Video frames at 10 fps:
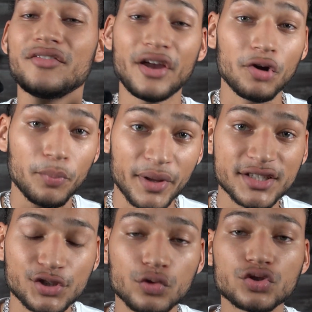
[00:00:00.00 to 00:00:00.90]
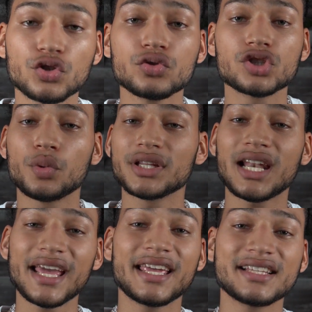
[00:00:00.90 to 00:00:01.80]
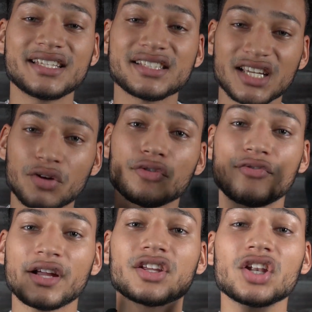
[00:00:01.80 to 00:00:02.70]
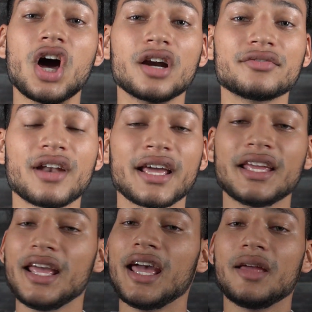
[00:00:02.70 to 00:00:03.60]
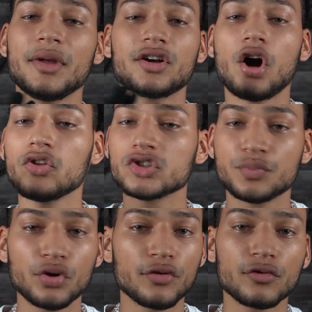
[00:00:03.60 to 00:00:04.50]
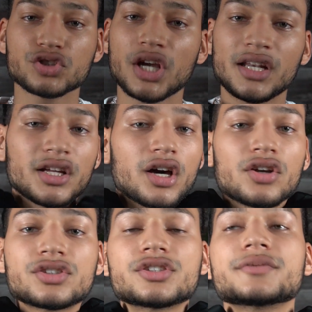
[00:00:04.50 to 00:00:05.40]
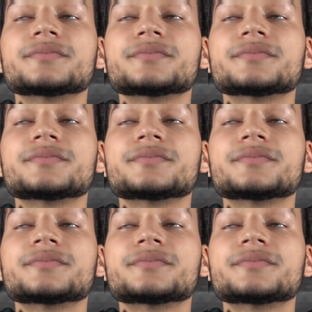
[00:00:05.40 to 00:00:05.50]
Very big stones too, so when the light hits it, it's gonna reflect a lot of light and make all those beautiful shining colors.